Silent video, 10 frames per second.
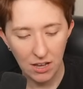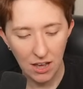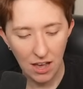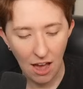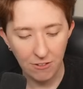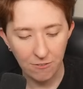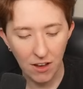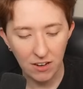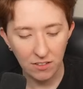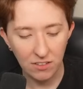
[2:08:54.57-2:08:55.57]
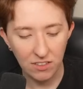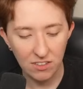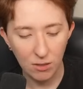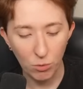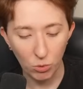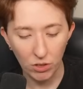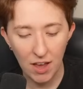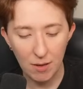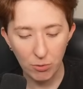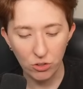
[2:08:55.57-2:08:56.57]
Having finally seen someone
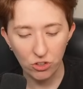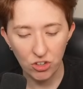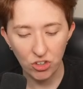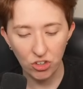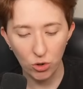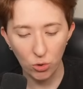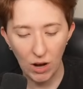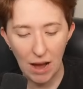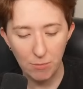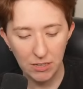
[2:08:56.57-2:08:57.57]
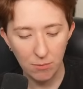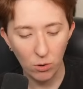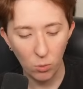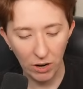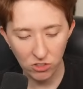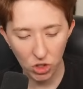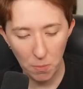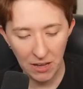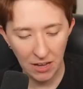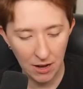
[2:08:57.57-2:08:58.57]
reliable, Shenqingqiu grabbed him. "Where's Luo
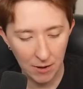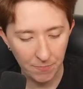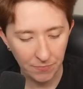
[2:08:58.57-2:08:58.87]
Binghe?"